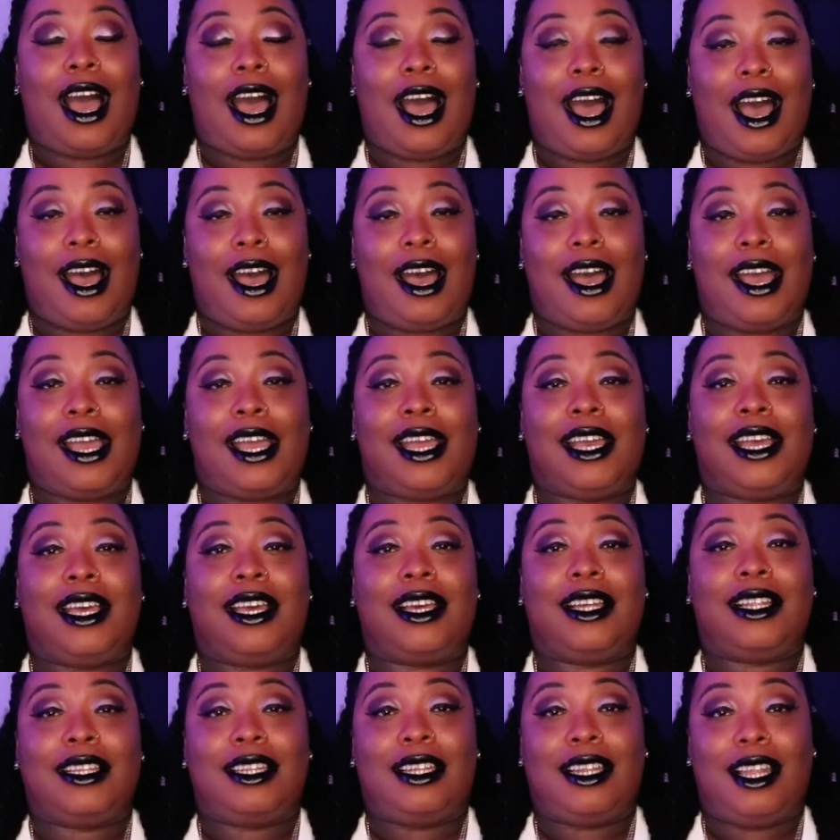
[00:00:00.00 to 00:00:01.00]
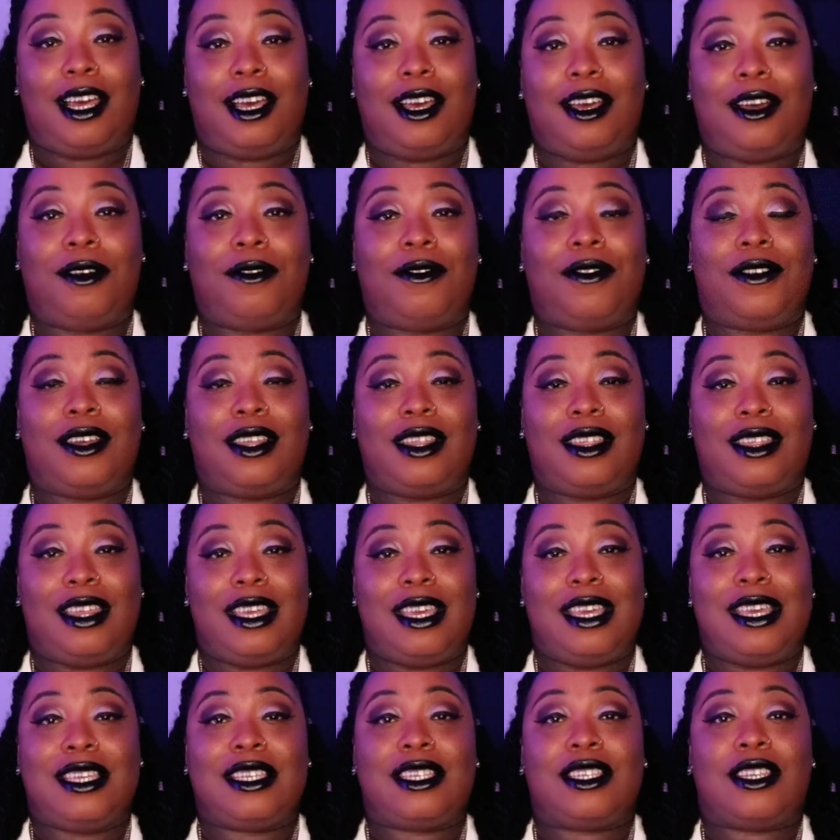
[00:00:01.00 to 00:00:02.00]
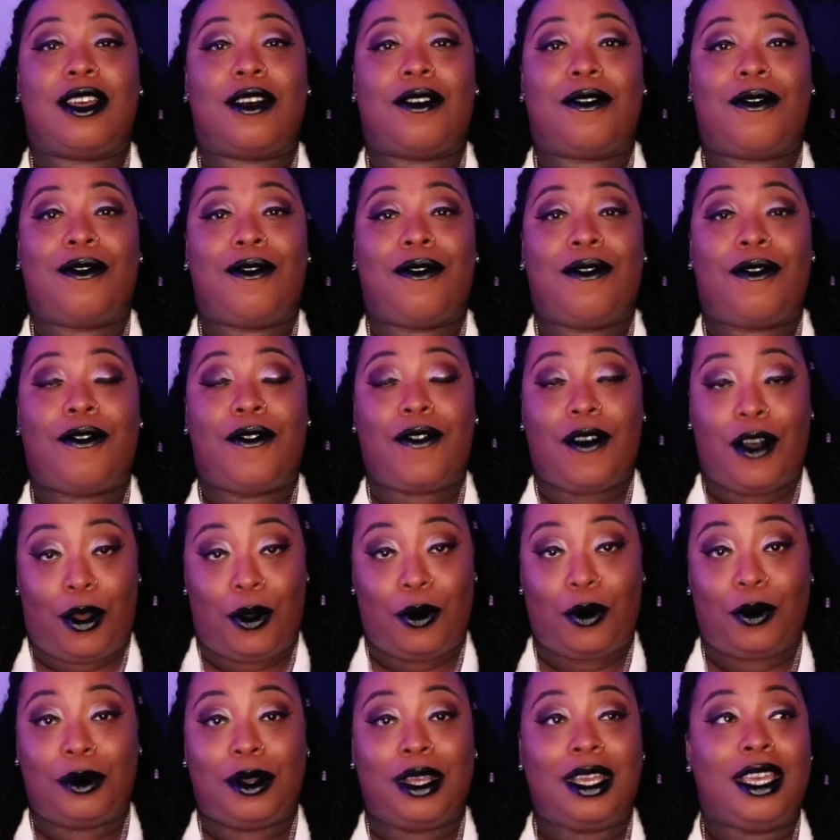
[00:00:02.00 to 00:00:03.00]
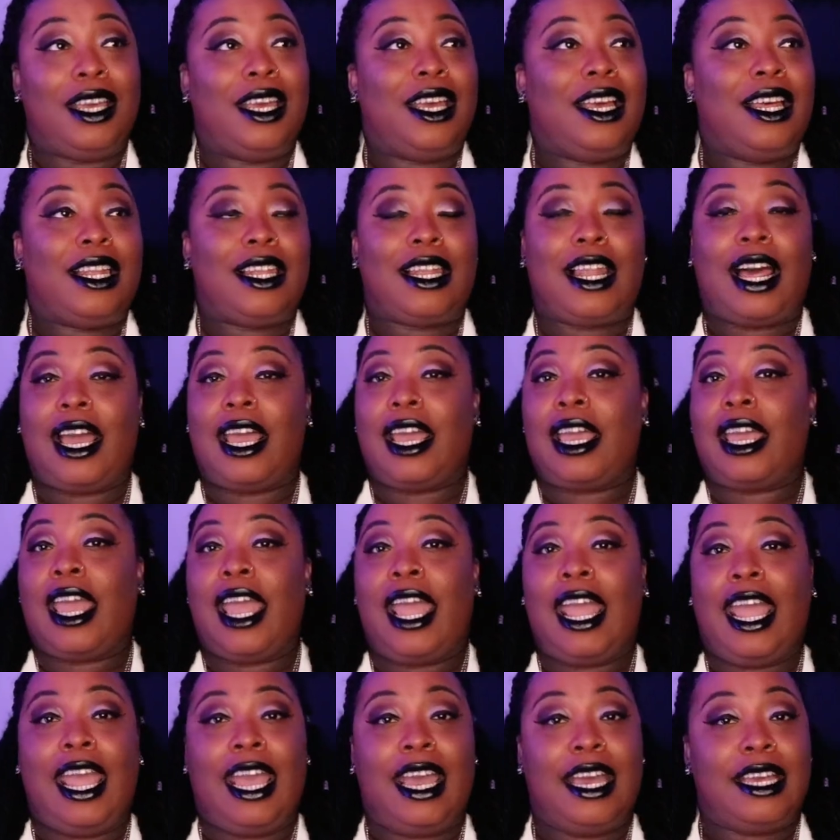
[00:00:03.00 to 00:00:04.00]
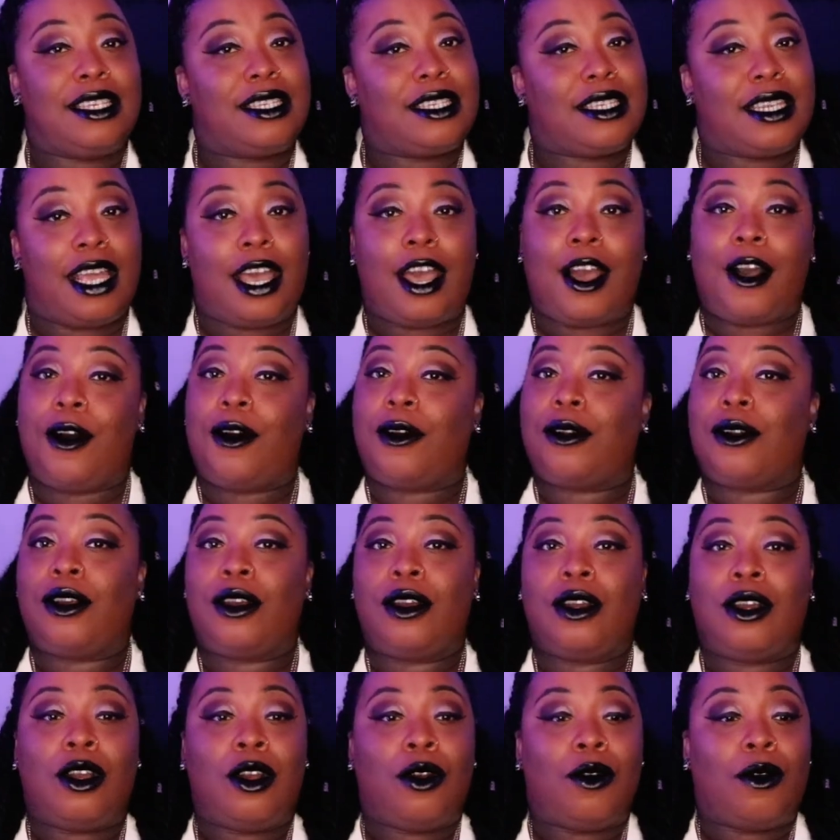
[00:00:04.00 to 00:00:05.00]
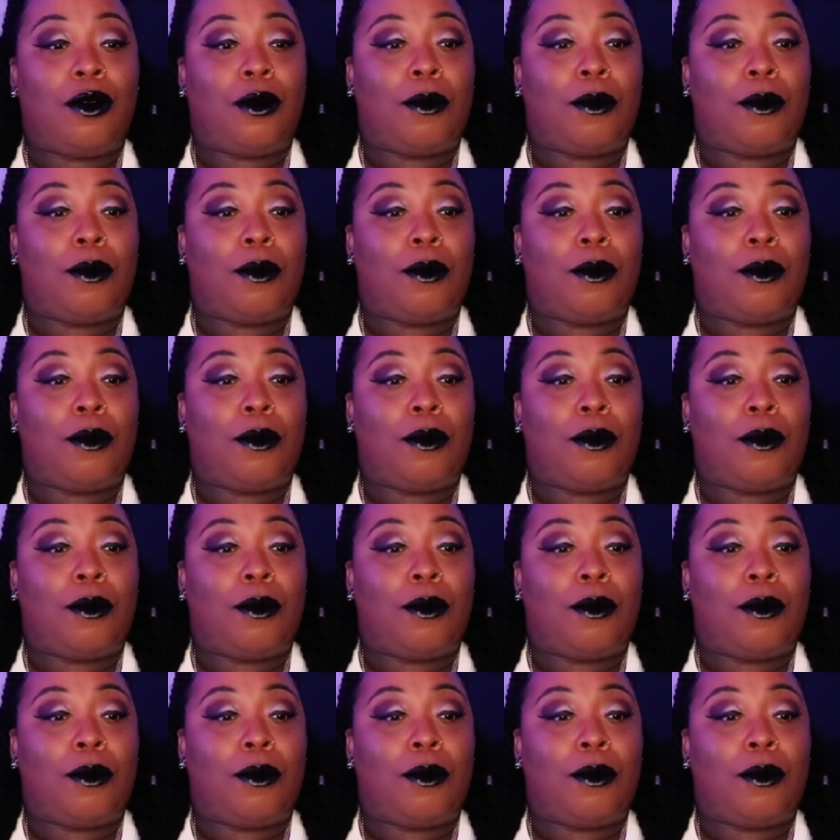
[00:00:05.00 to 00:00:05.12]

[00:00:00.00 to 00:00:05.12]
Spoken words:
I love this phone, like hands down,